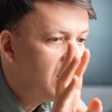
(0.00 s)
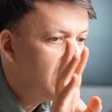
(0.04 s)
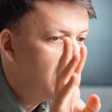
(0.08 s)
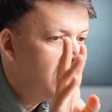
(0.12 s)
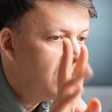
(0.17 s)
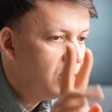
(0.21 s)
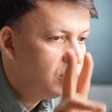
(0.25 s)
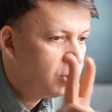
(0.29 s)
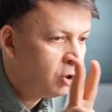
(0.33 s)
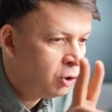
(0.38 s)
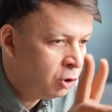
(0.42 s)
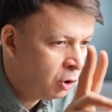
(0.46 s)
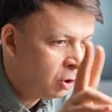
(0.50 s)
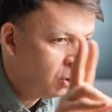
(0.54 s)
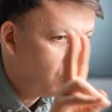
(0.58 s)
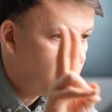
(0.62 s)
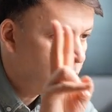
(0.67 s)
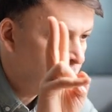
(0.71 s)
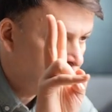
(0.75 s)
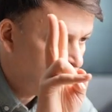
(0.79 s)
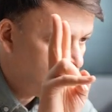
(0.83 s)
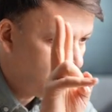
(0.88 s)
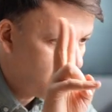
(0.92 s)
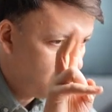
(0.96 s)
you
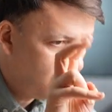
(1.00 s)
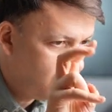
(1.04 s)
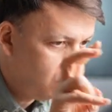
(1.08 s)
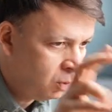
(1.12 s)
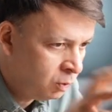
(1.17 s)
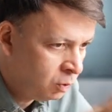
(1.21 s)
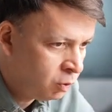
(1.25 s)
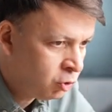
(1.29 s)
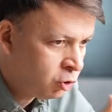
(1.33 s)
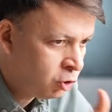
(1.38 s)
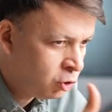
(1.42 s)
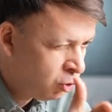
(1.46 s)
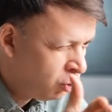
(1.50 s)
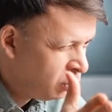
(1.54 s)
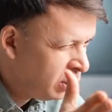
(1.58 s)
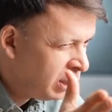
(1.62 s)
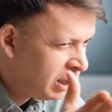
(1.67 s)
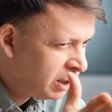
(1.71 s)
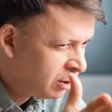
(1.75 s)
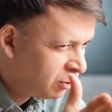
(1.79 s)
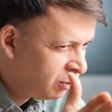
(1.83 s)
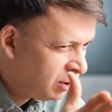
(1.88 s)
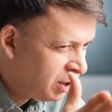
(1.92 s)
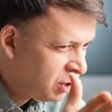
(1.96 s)
know,
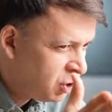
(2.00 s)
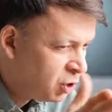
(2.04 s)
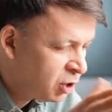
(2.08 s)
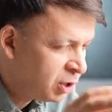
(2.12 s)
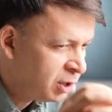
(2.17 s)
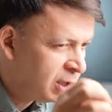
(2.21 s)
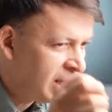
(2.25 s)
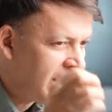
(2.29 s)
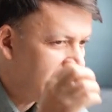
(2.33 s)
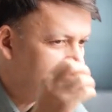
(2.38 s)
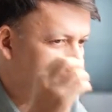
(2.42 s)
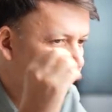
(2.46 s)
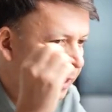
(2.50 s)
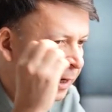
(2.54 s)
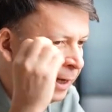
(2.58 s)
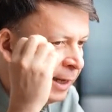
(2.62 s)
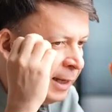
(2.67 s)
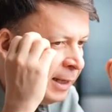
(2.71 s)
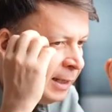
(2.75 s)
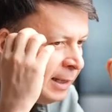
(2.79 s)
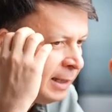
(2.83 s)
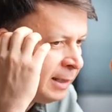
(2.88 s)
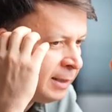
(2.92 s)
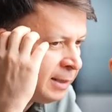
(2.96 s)
Sunni region. Like
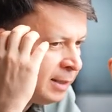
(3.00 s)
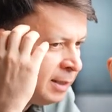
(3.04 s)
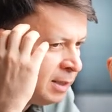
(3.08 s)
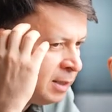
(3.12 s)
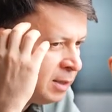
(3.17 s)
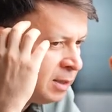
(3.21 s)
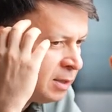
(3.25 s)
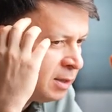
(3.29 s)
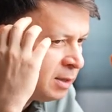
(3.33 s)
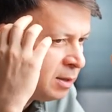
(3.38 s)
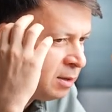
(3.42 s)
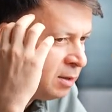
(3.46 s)
it is,